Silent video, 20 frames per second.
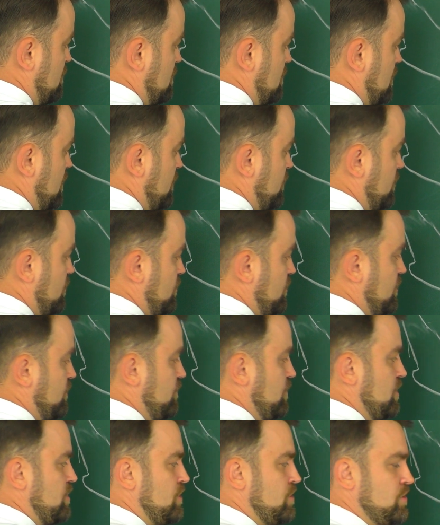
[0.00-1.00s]
under the
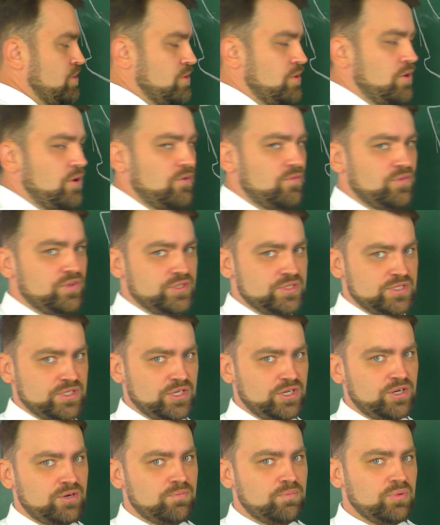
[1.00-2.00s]
wing of
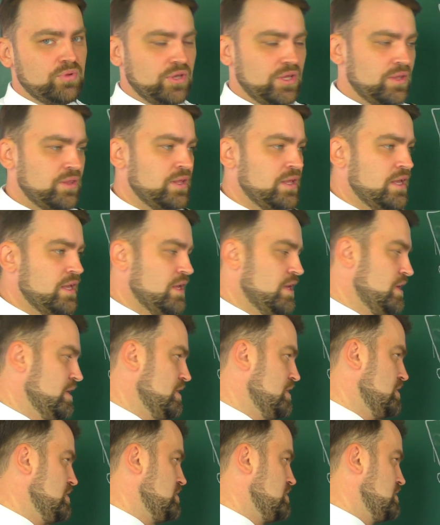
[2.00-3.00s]
this airplane.
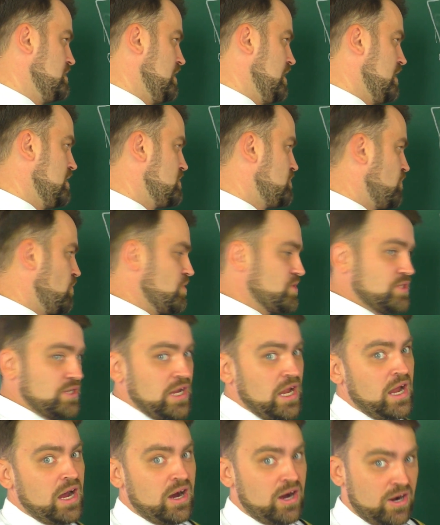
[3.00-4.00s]
It was
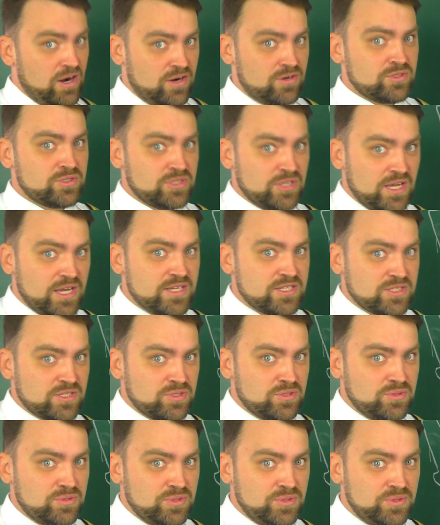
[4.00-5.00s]
a hard
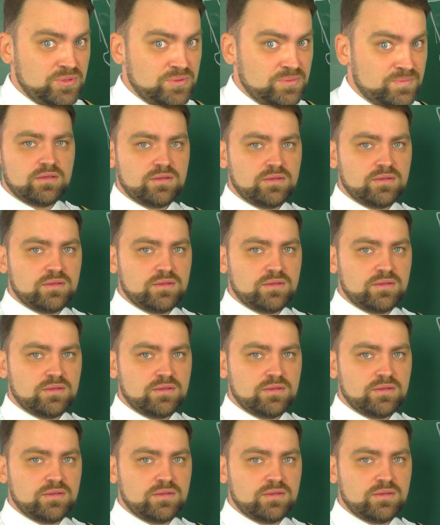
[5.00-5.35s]
task to do.